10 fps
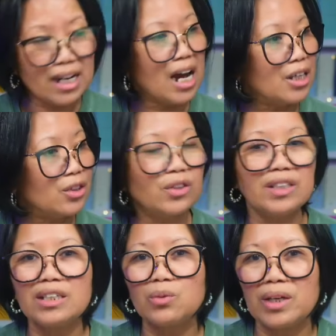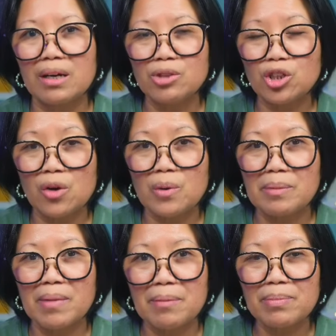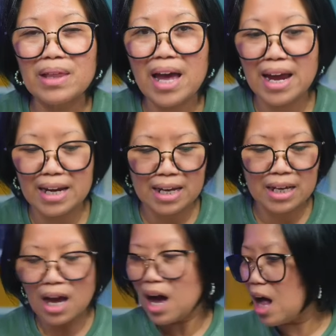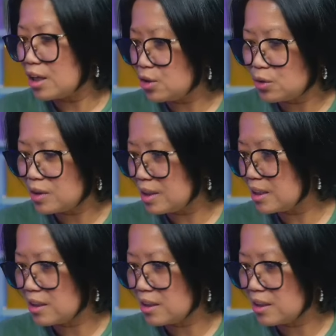I use this when I'm showing my planning. I'll use this